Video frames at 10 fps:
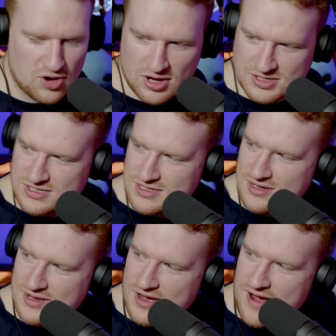course.
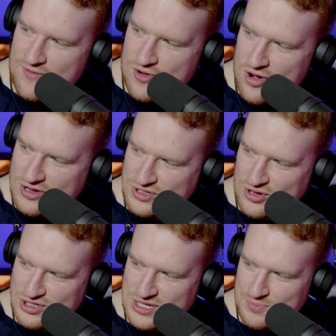Of course, no,
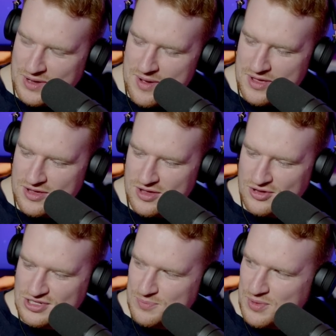you used you to be a, too. You
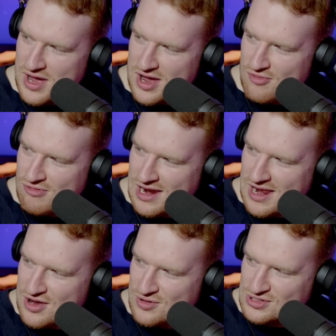used to be a
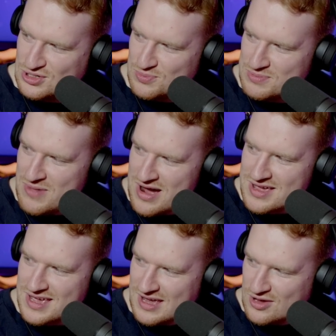gorilla. You stupid
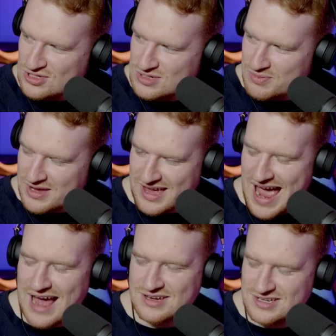monkey. You used to be a
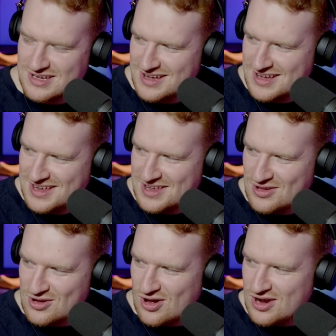cat. I still
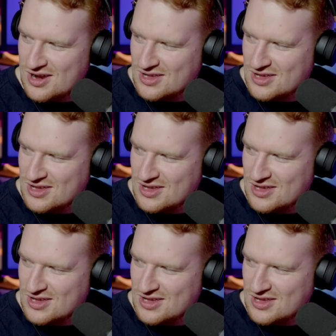you got